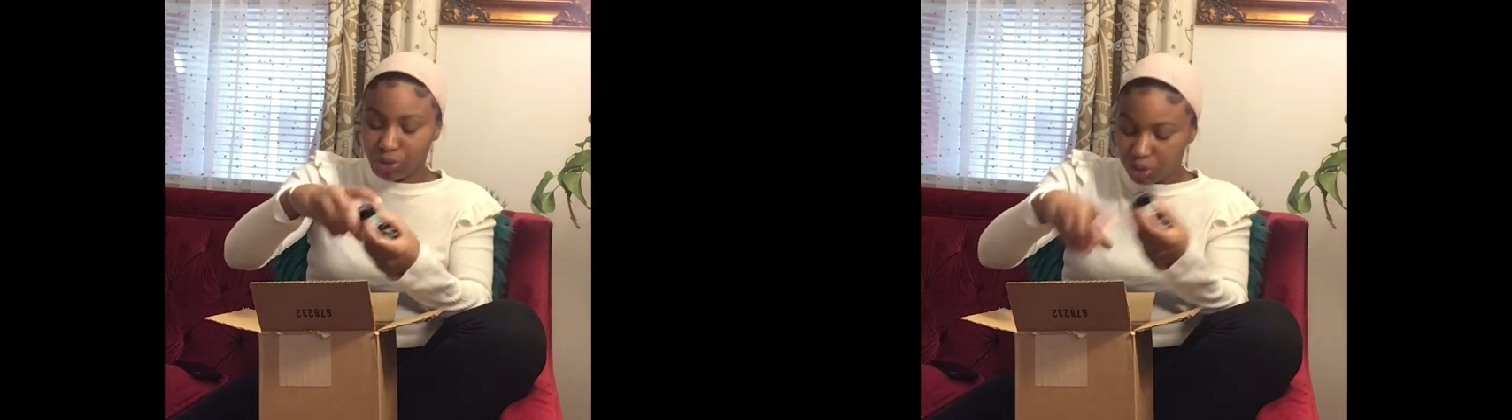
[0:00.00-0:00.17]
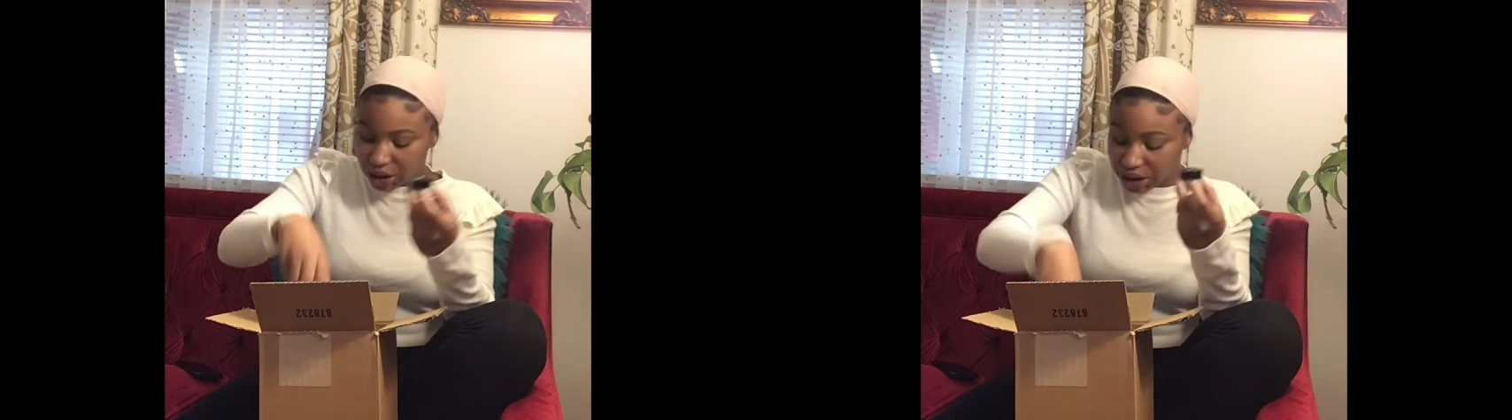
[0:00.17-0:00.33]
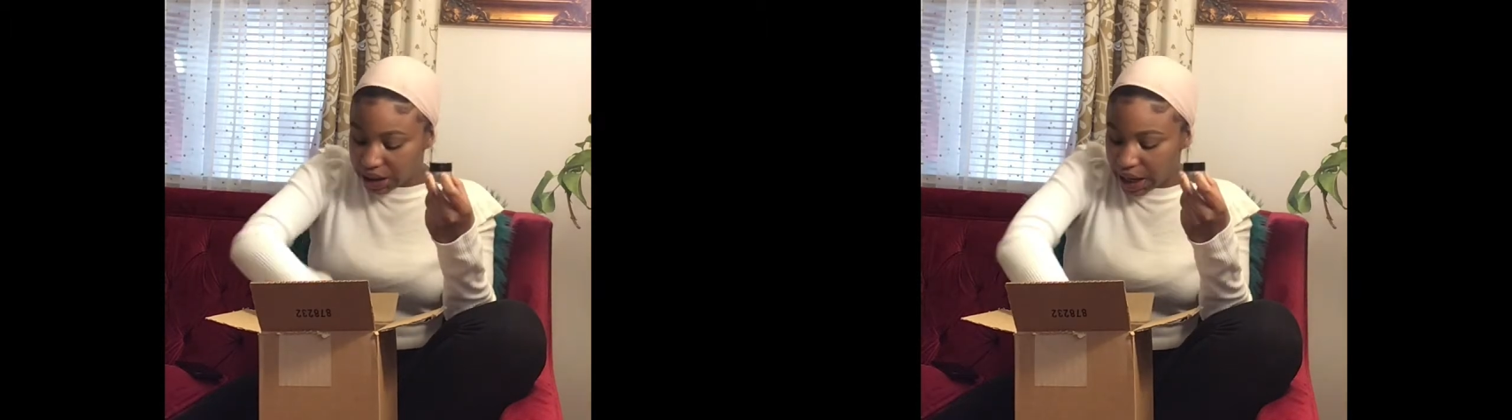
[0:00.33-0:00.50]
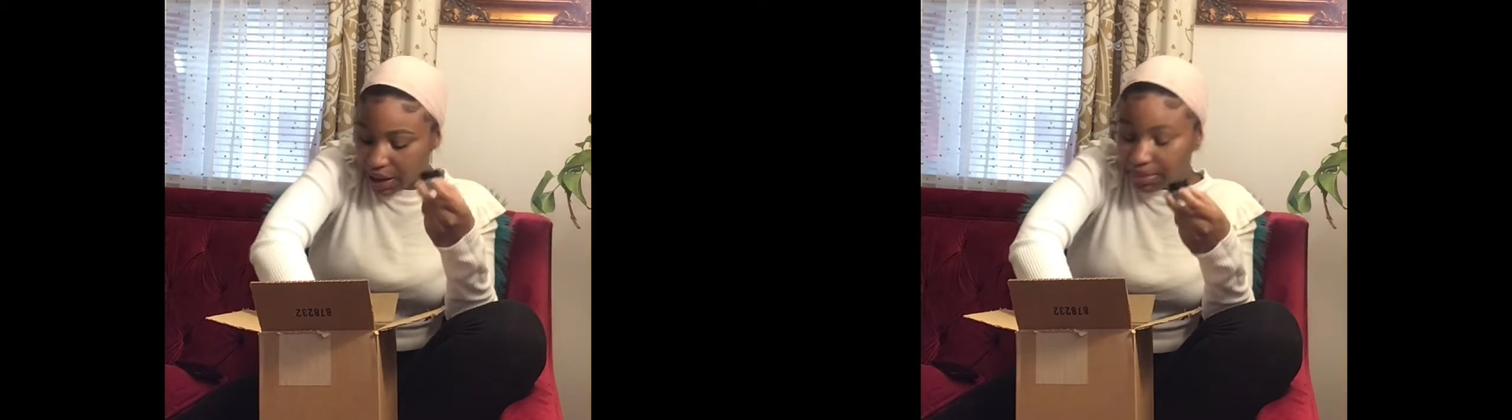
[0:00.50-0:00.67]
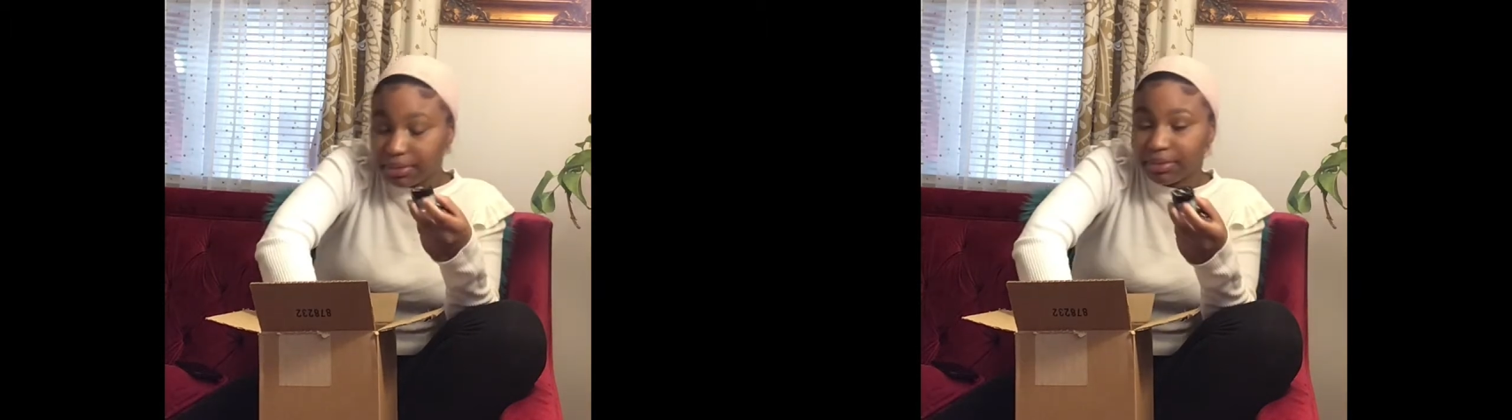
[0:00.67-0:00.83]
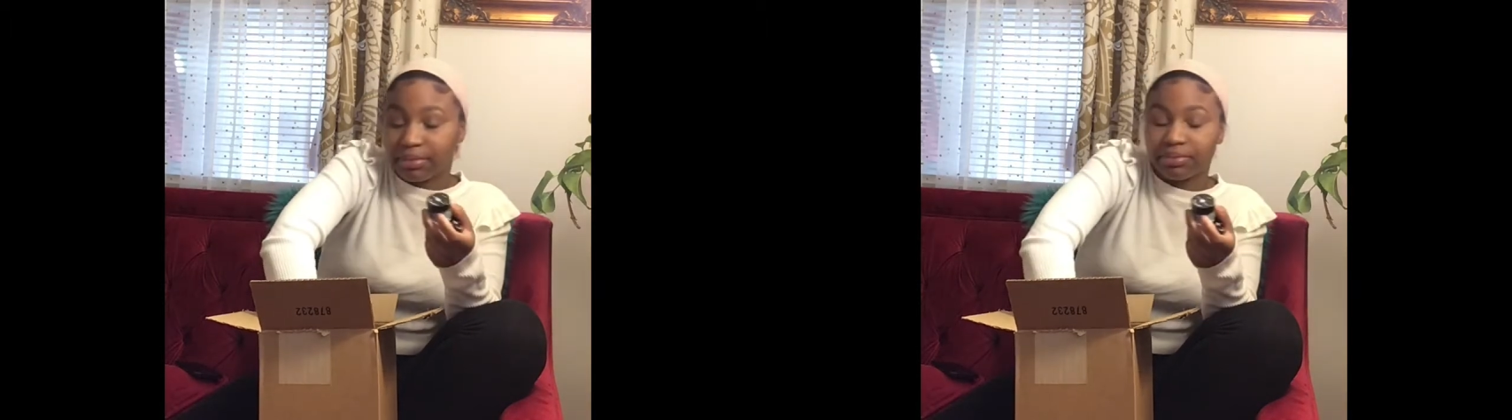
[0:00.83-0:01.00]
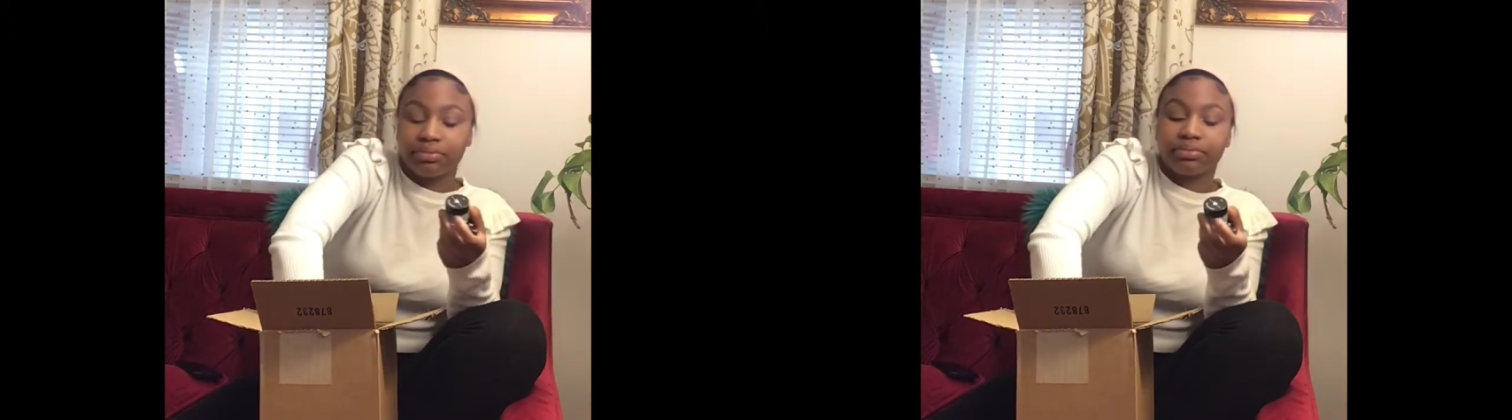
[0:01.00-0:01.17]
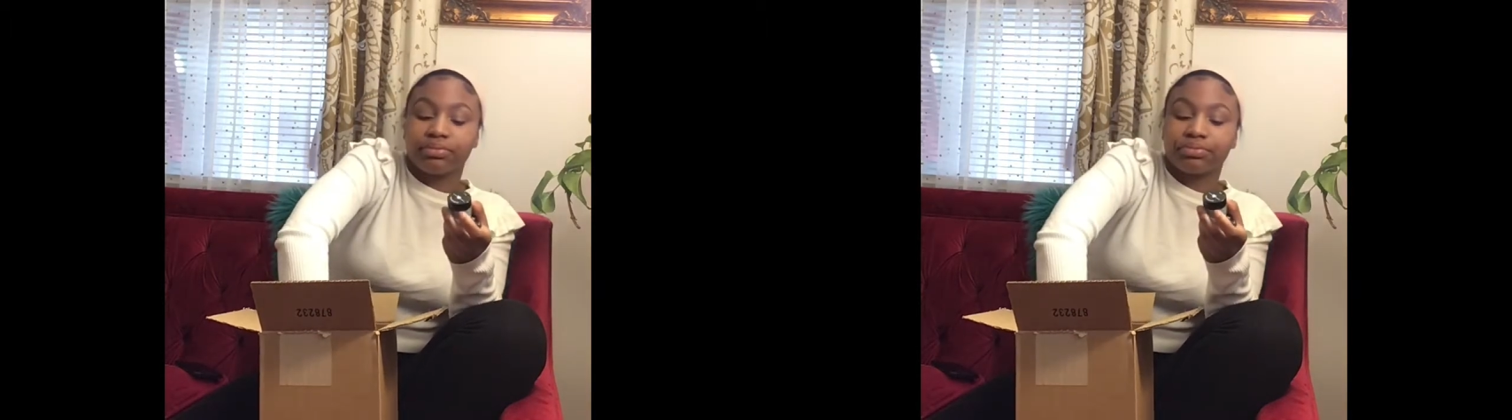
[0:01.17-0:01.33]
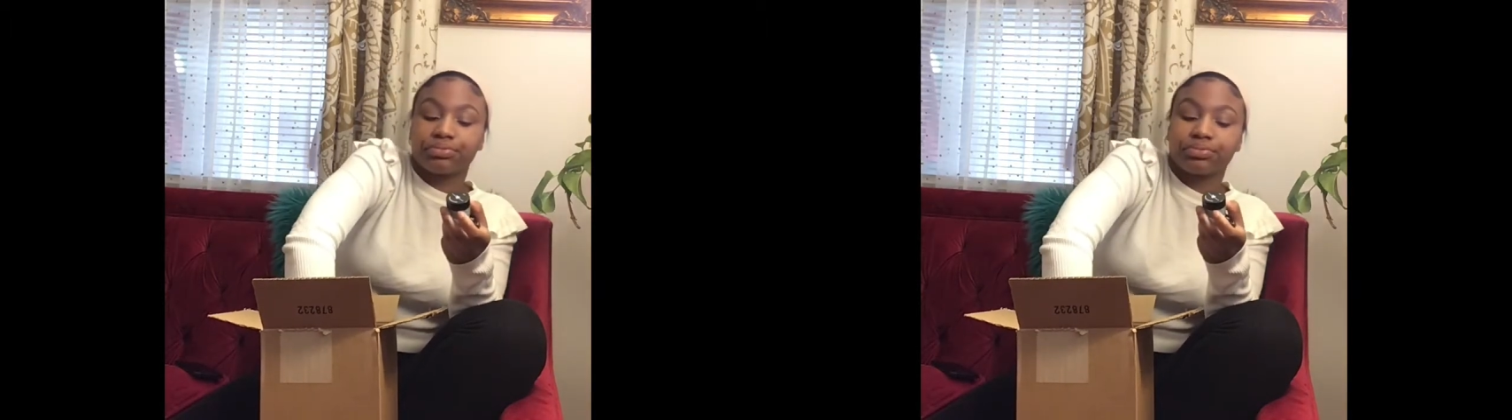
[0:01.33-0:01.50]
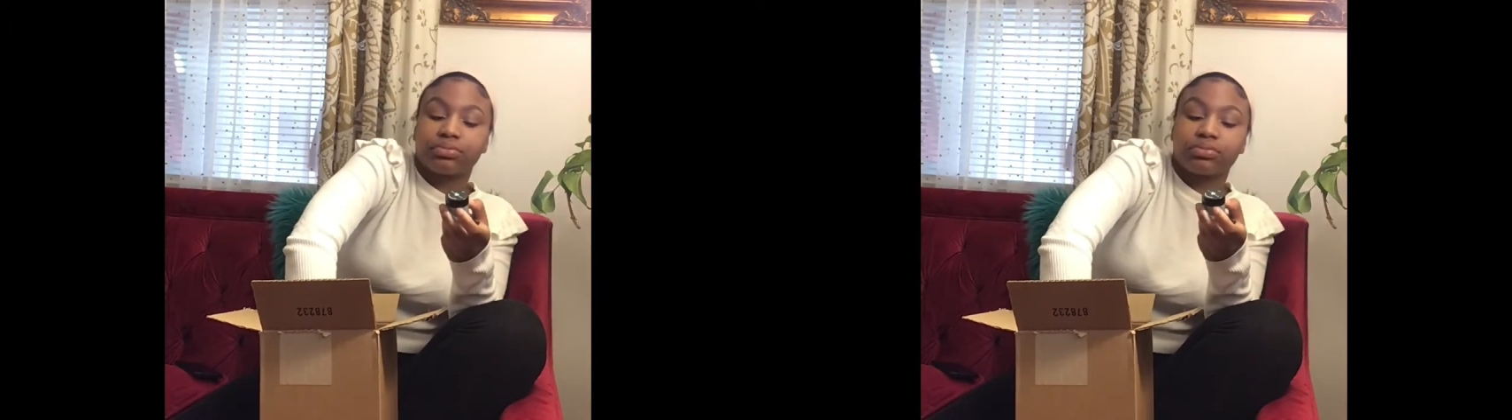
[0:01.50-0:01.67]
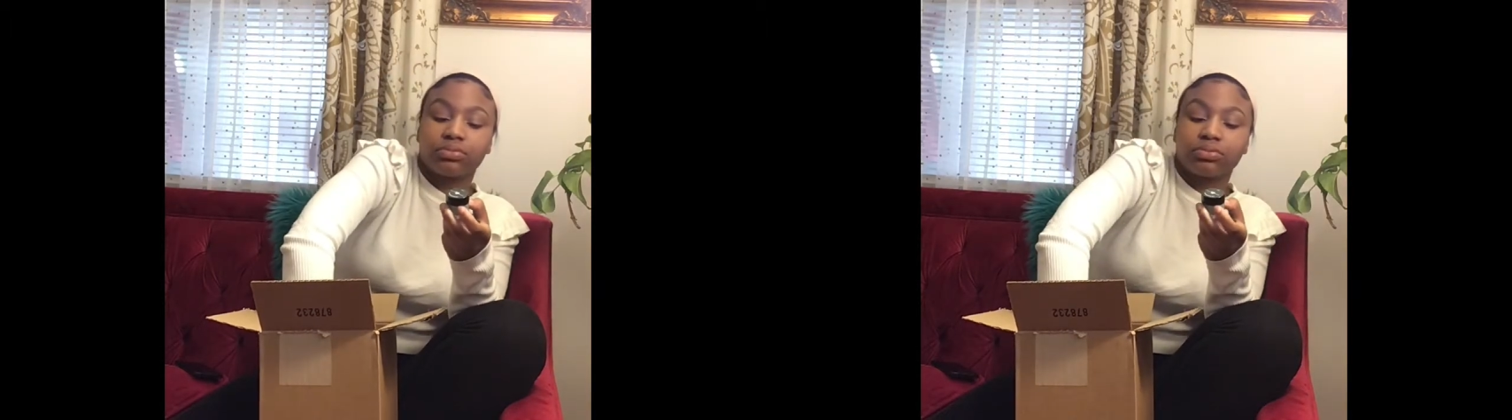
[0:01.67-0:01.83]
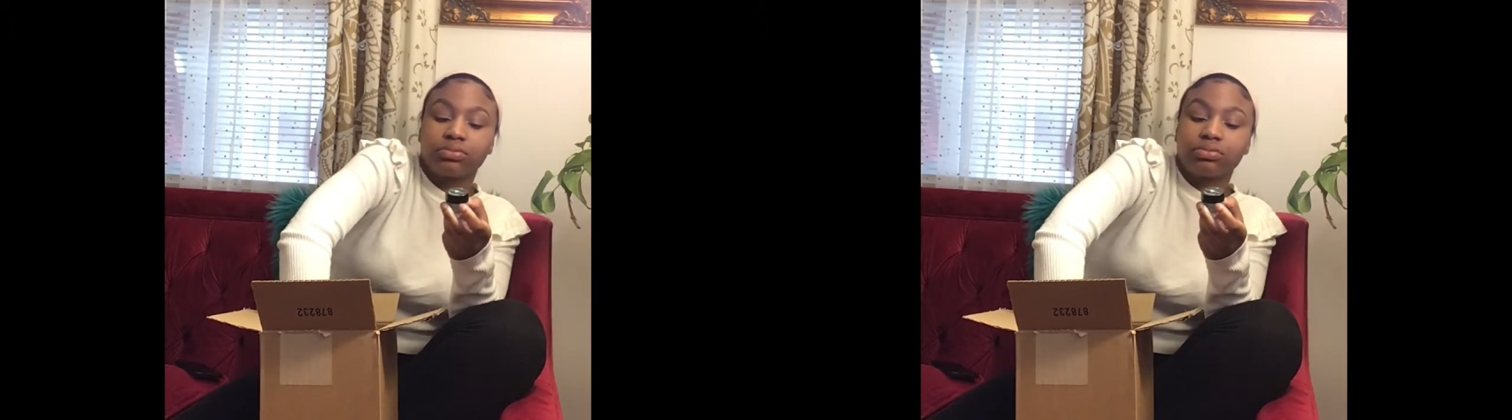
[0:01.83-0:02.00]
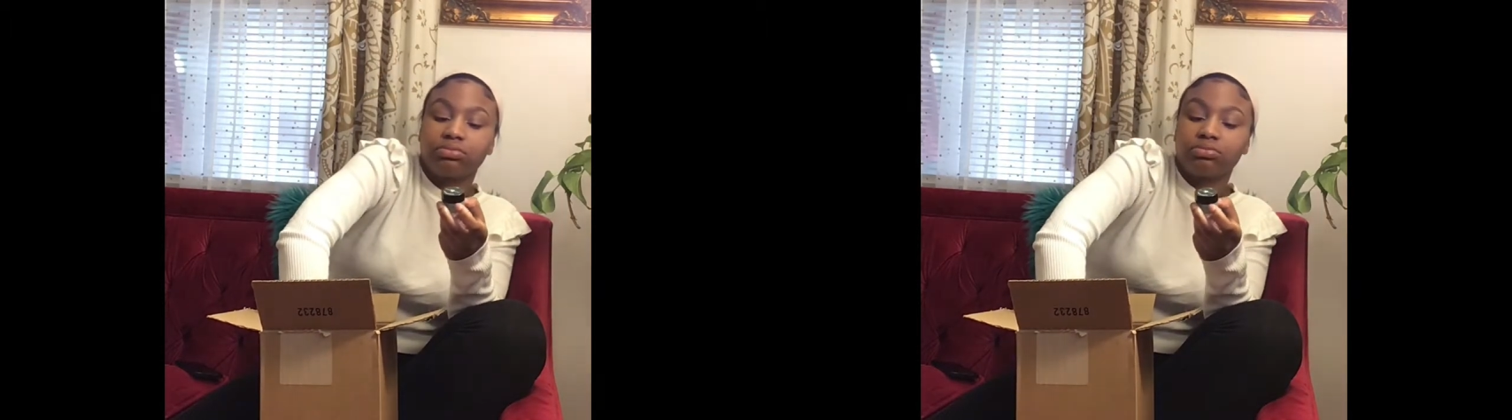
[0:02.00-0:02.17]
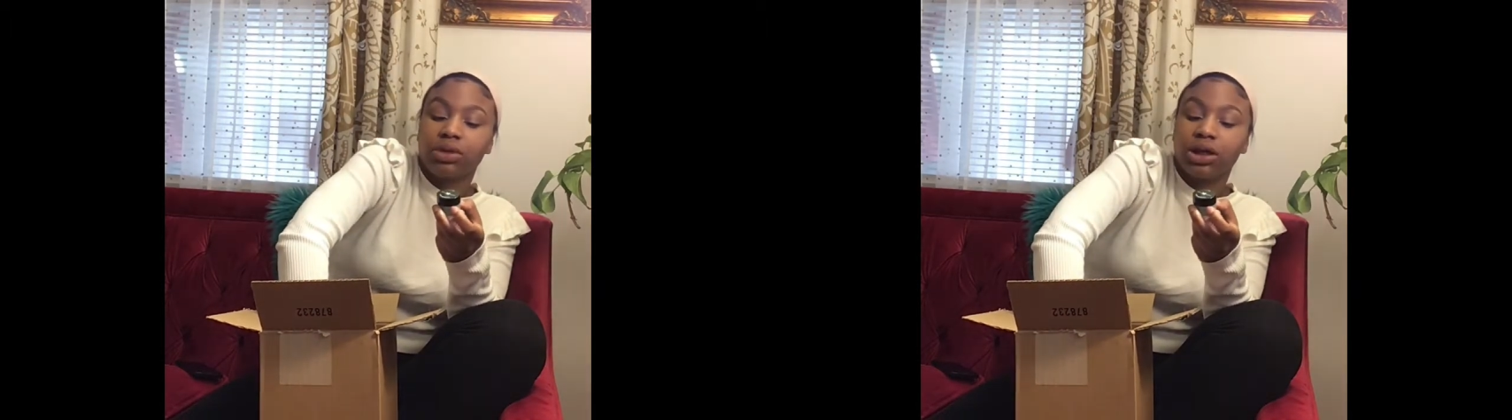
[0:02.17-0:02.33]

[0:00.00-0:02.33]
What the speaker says: which I'm a